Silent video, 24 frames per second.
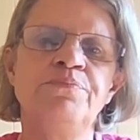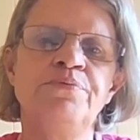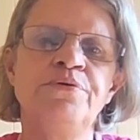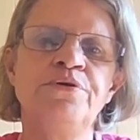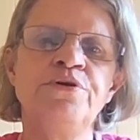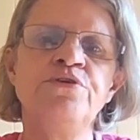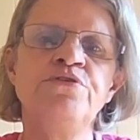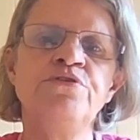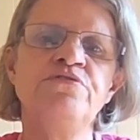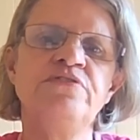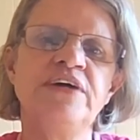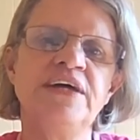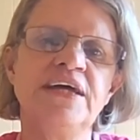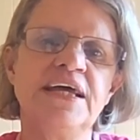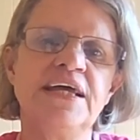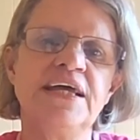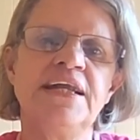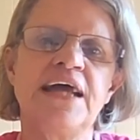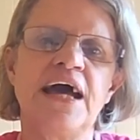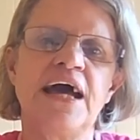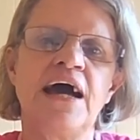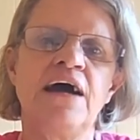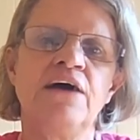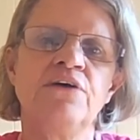proving
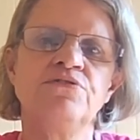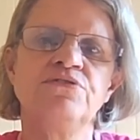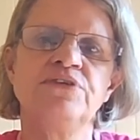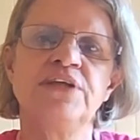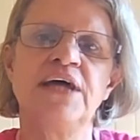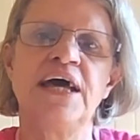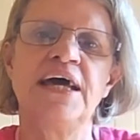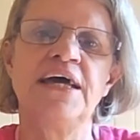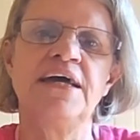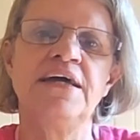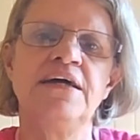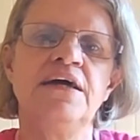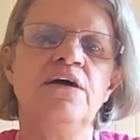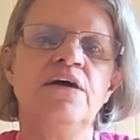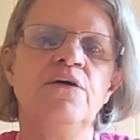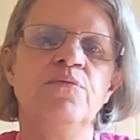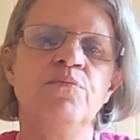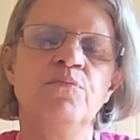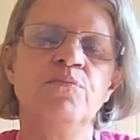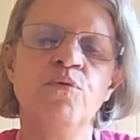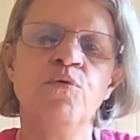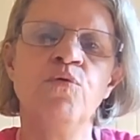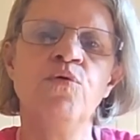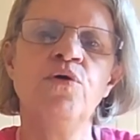in our day
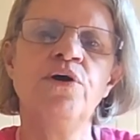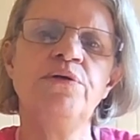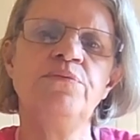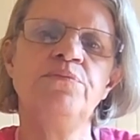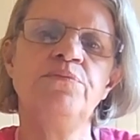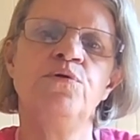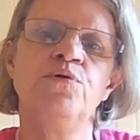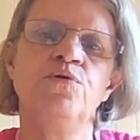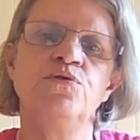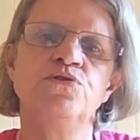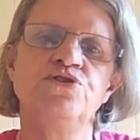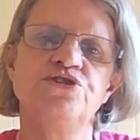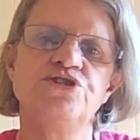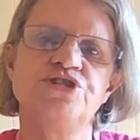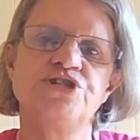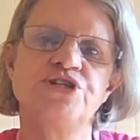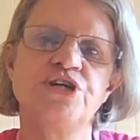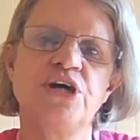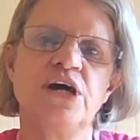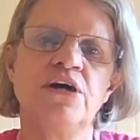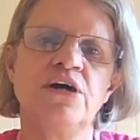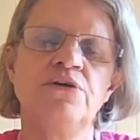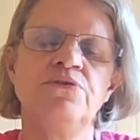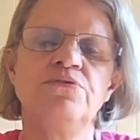more and more to
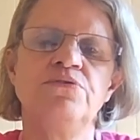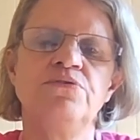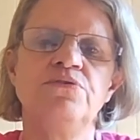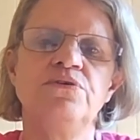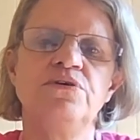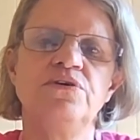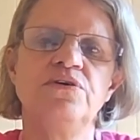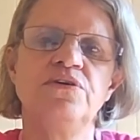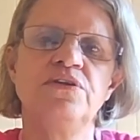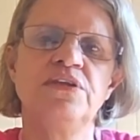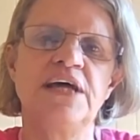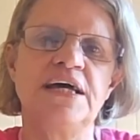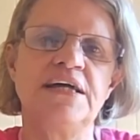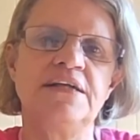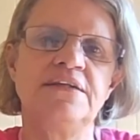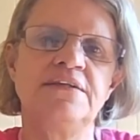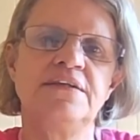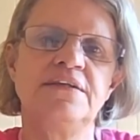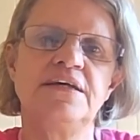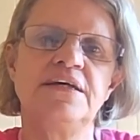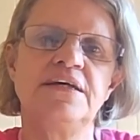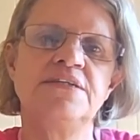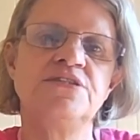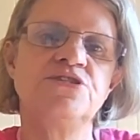show
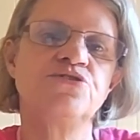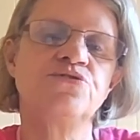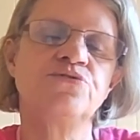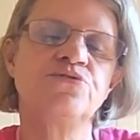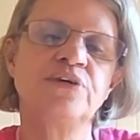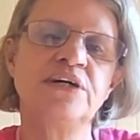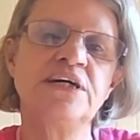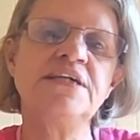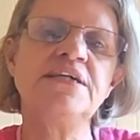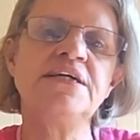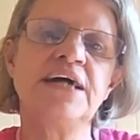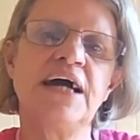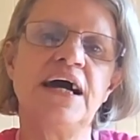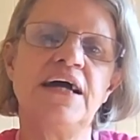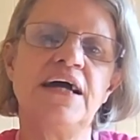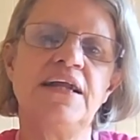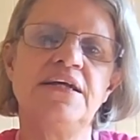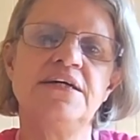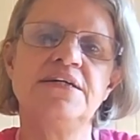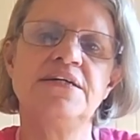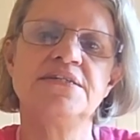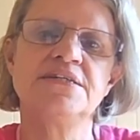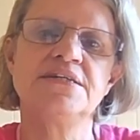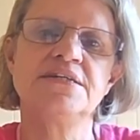that its real
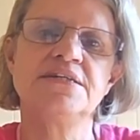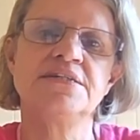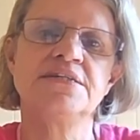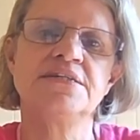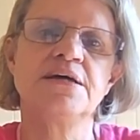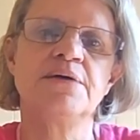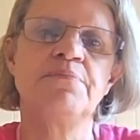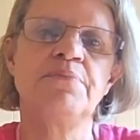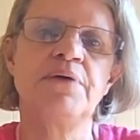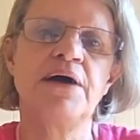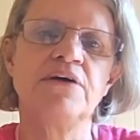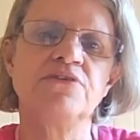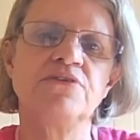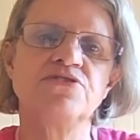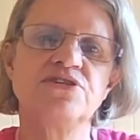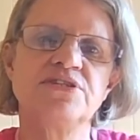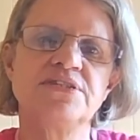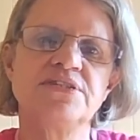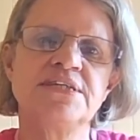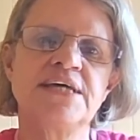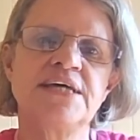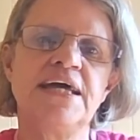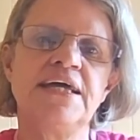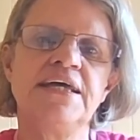colors is about
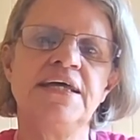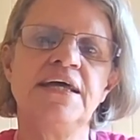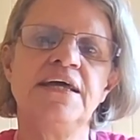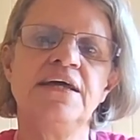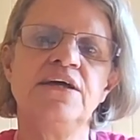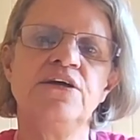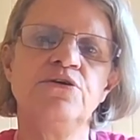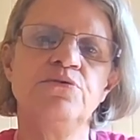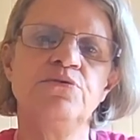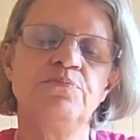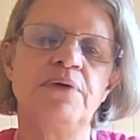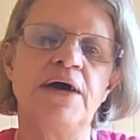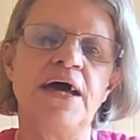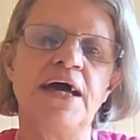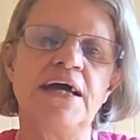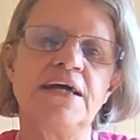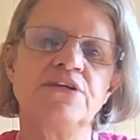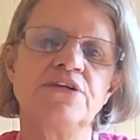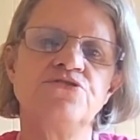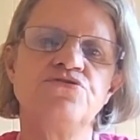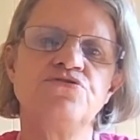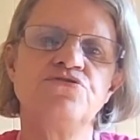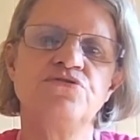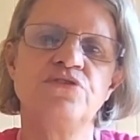taking you
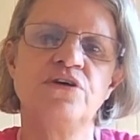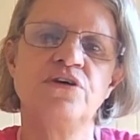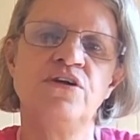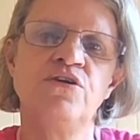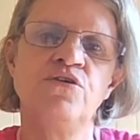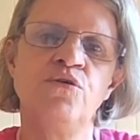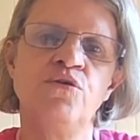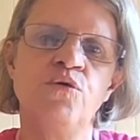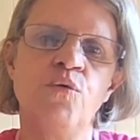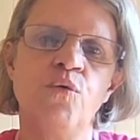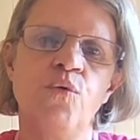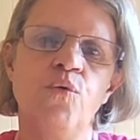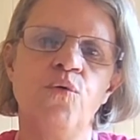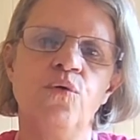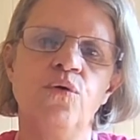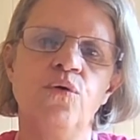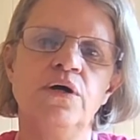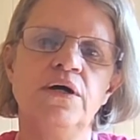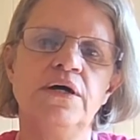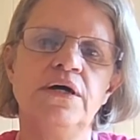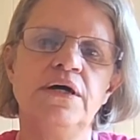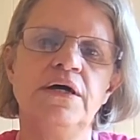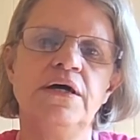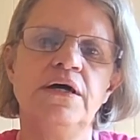back to the law.
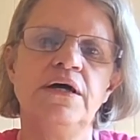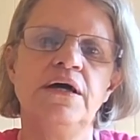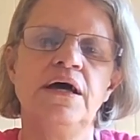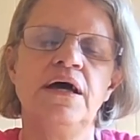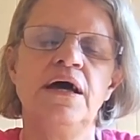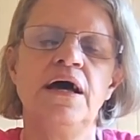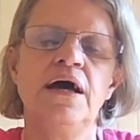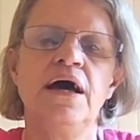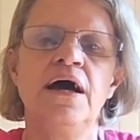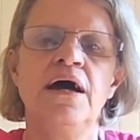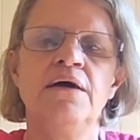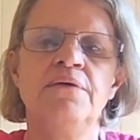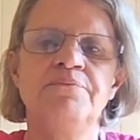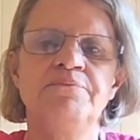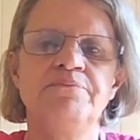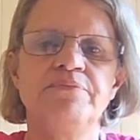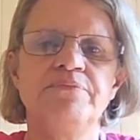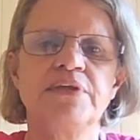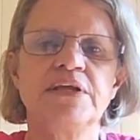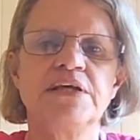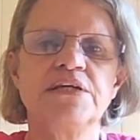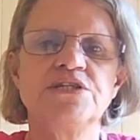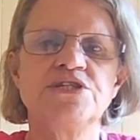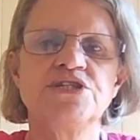
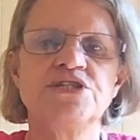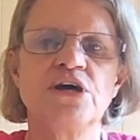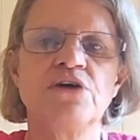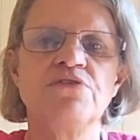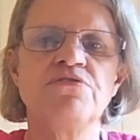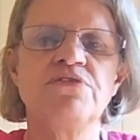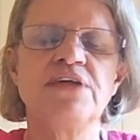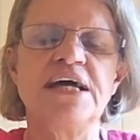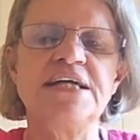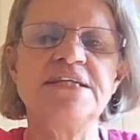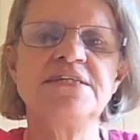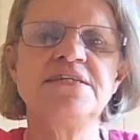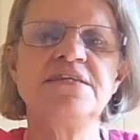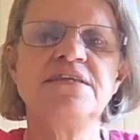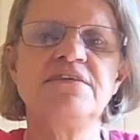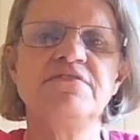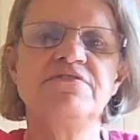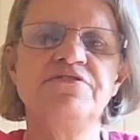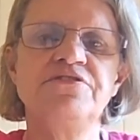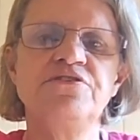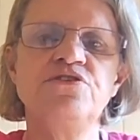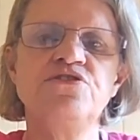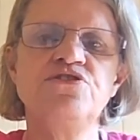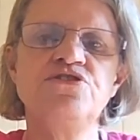Um, so that's the
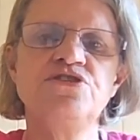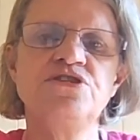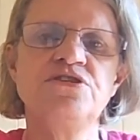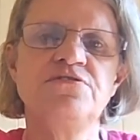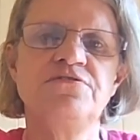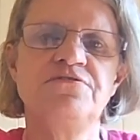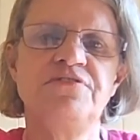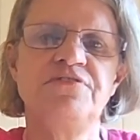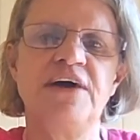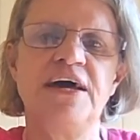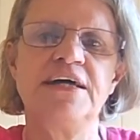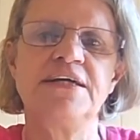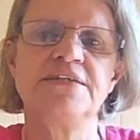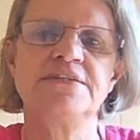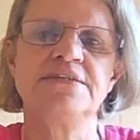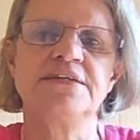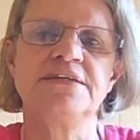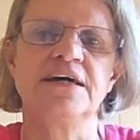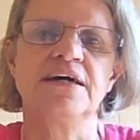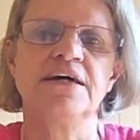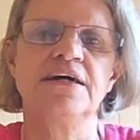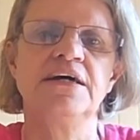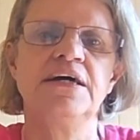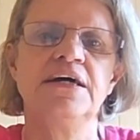first
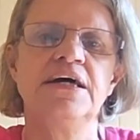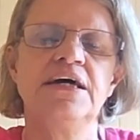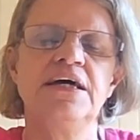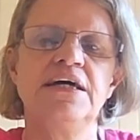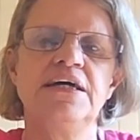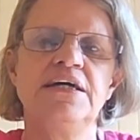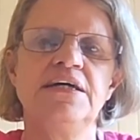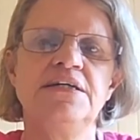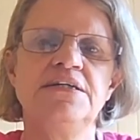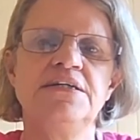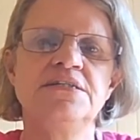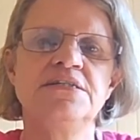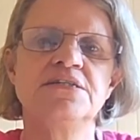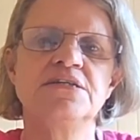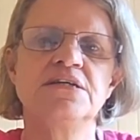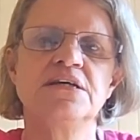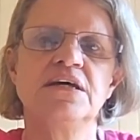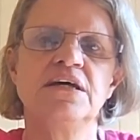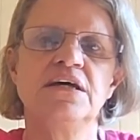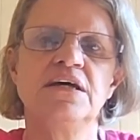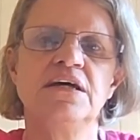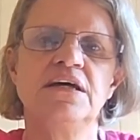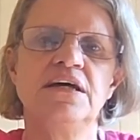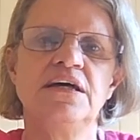factor
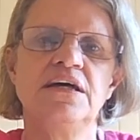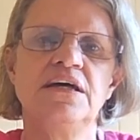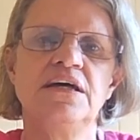is